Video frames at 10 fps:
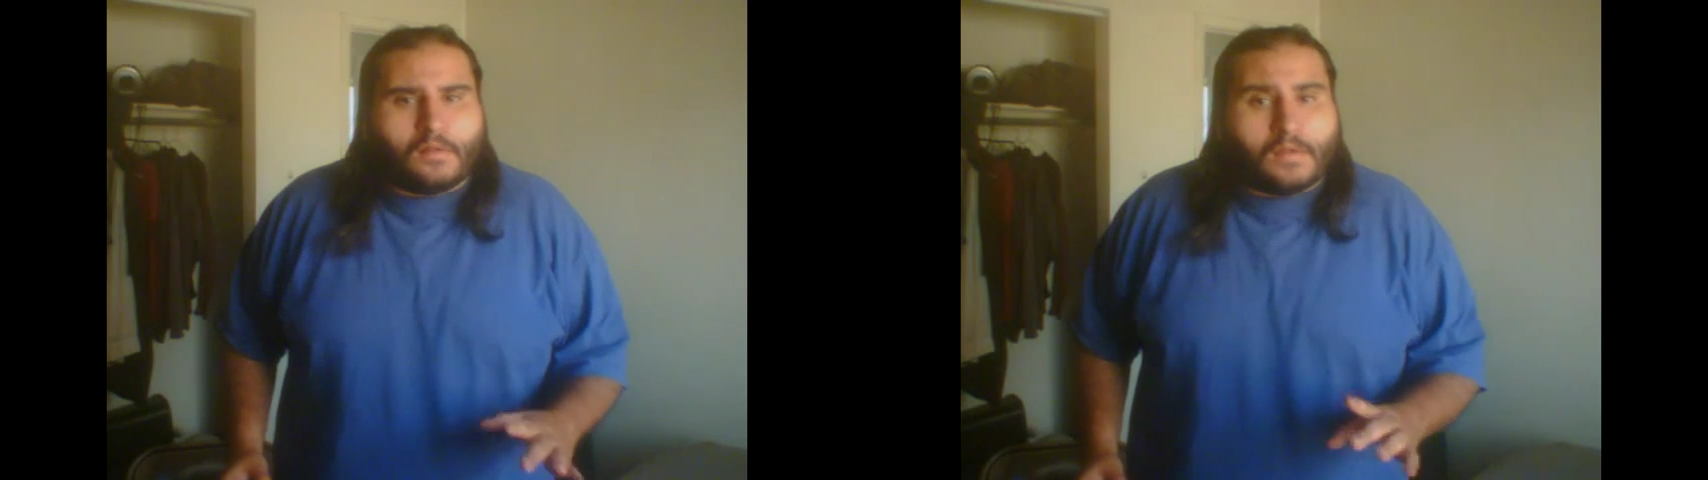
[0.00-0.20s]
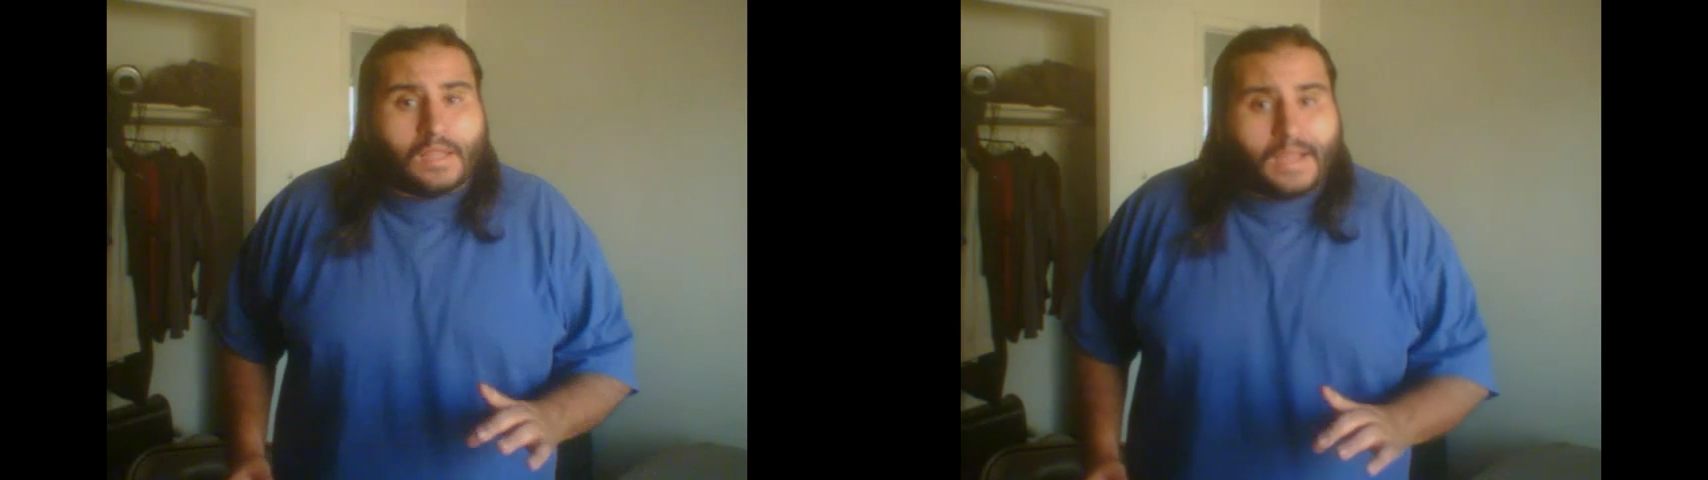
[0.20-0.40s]

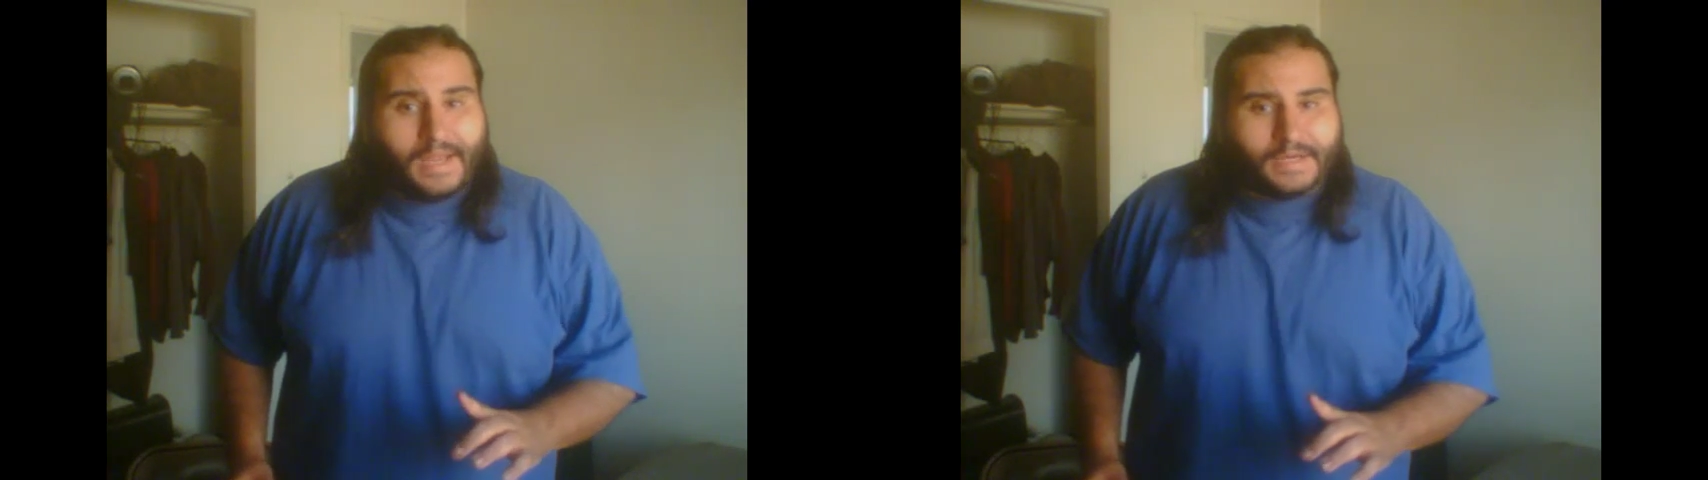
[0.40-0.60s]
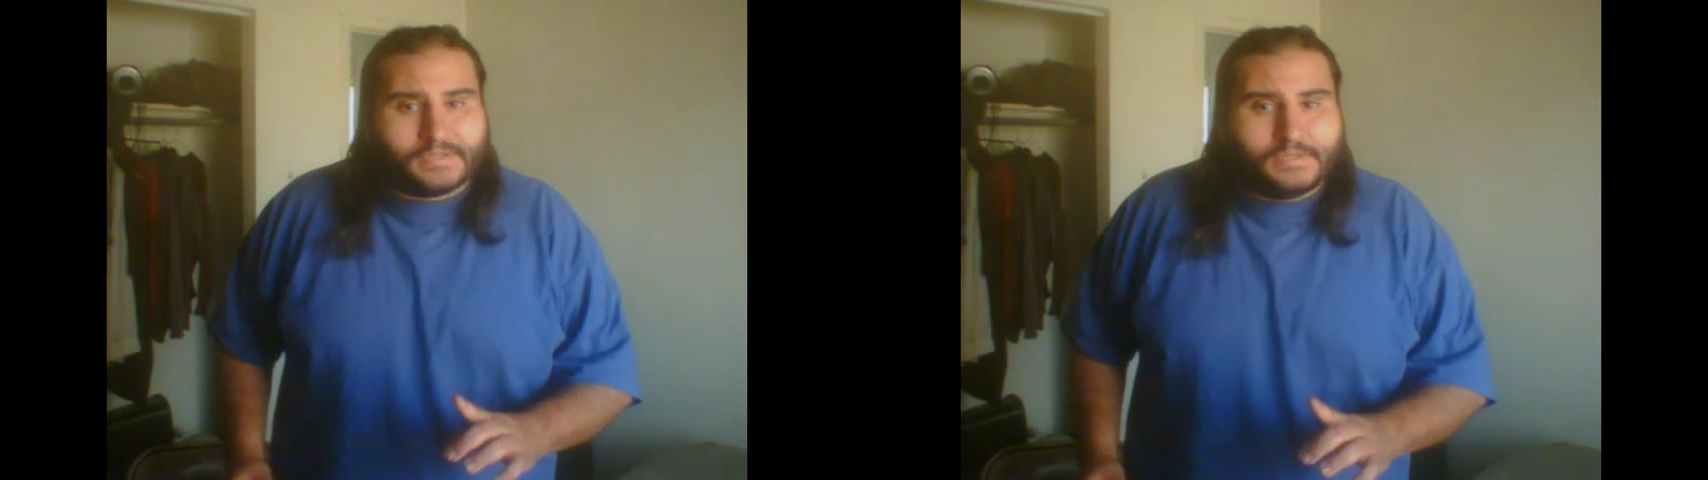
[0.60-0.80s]

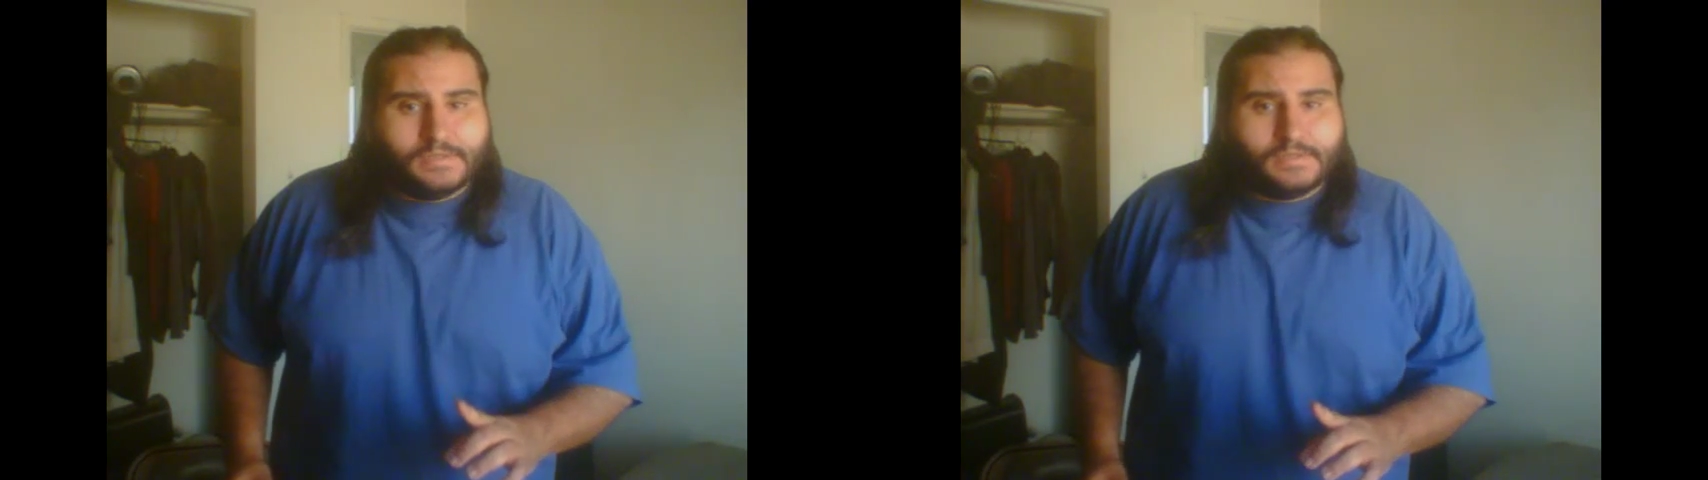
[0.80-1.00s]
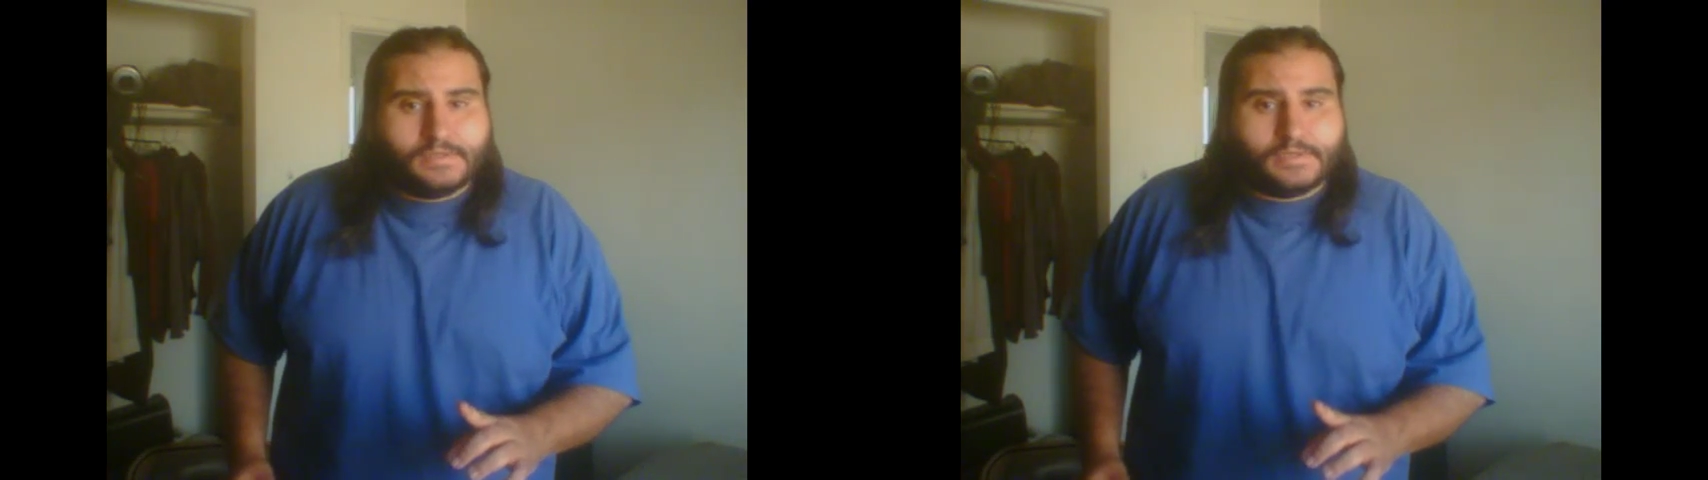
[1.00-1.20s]
lacked
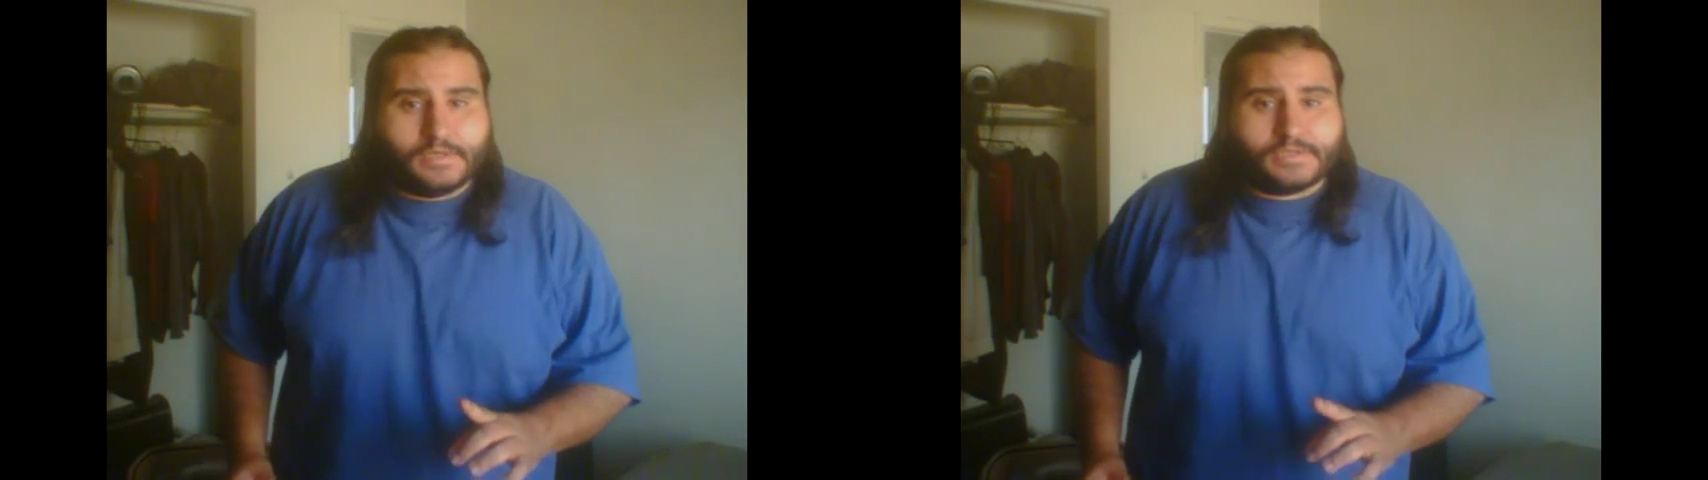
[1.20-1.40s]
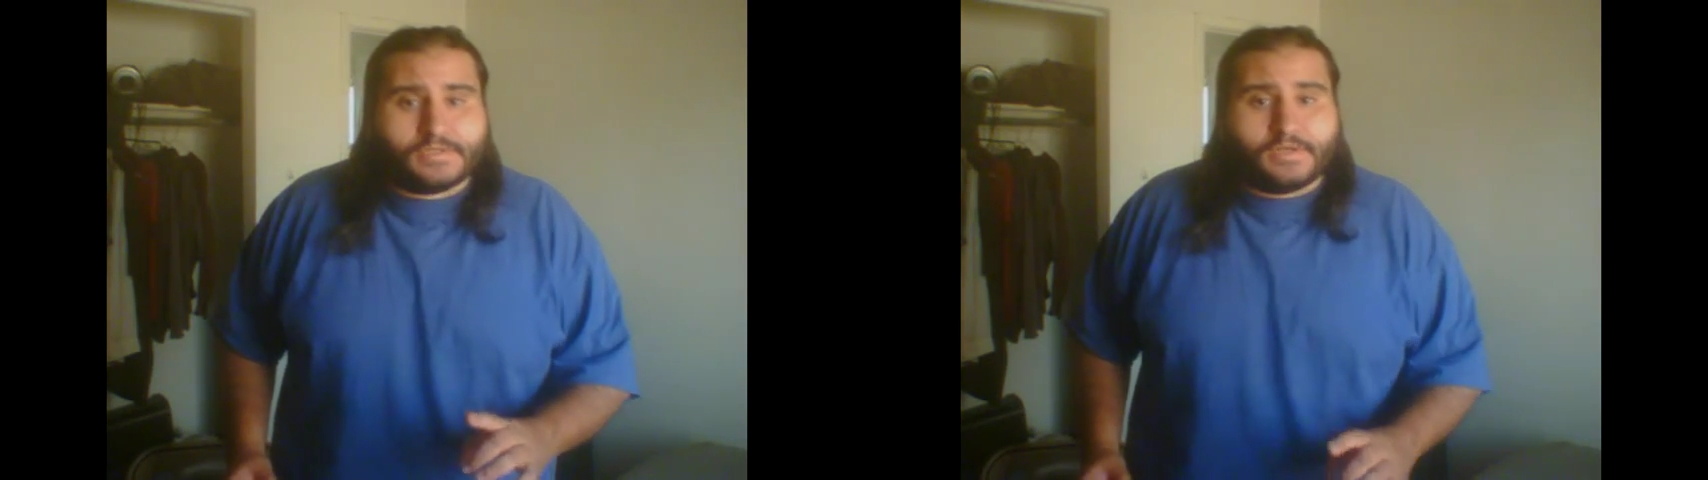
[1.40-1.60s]

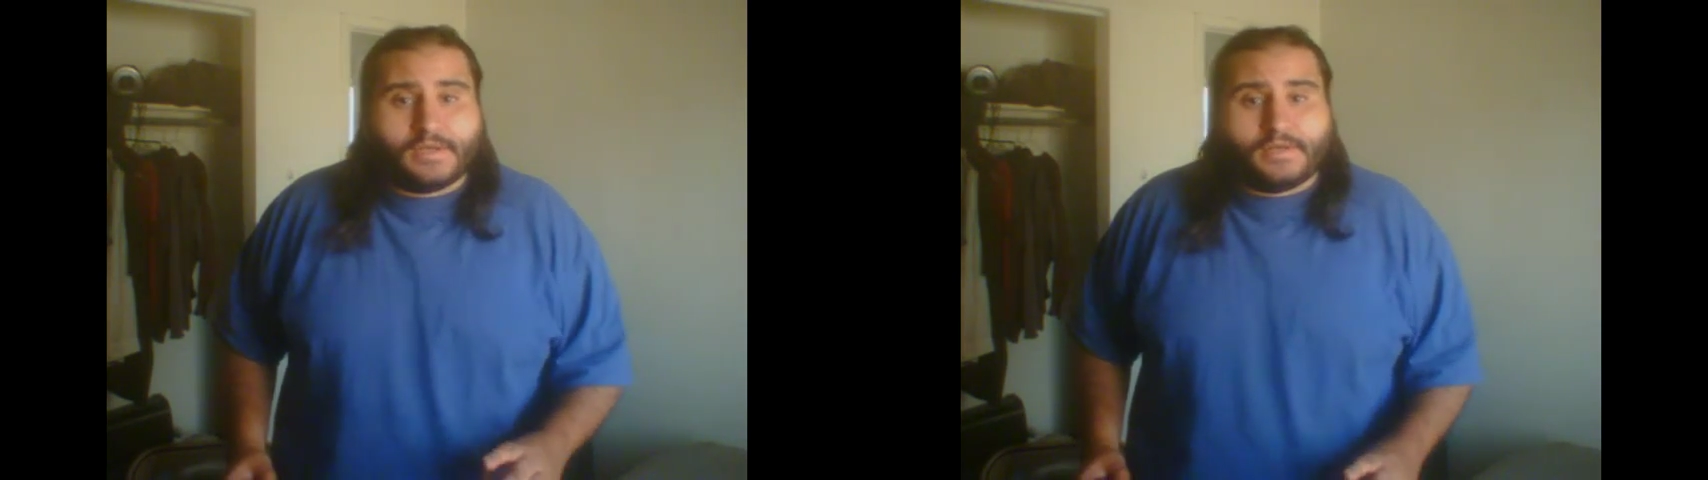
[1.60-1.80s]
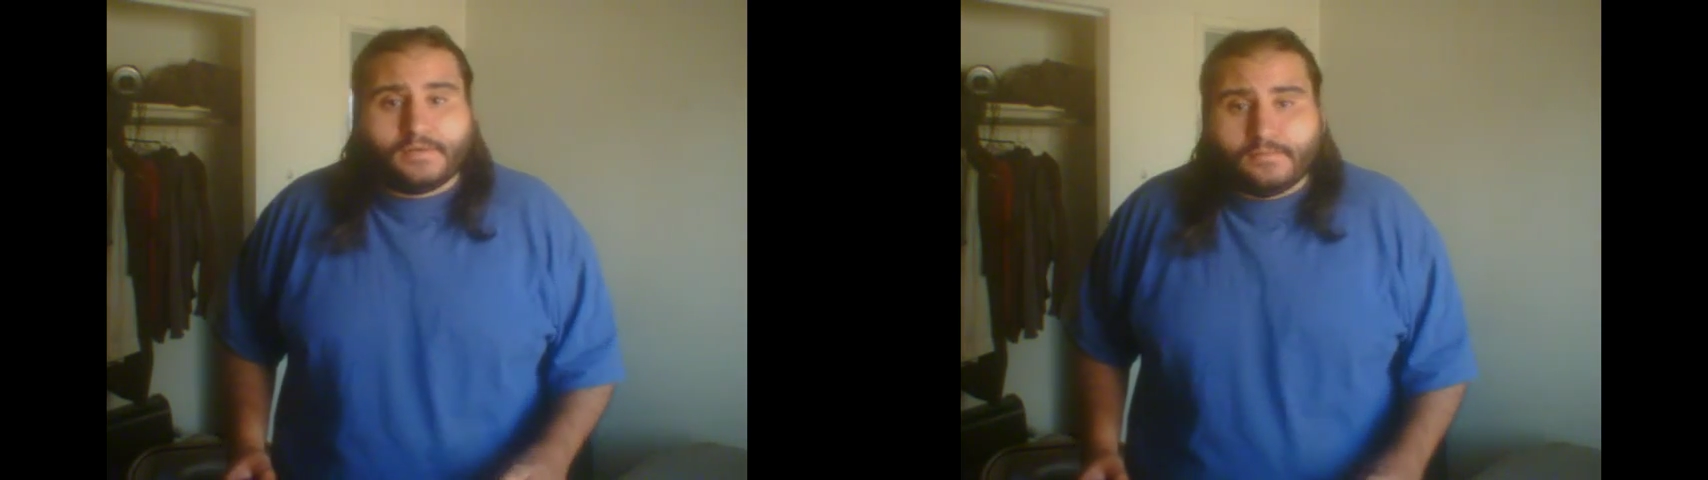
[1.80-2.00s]
yesterday.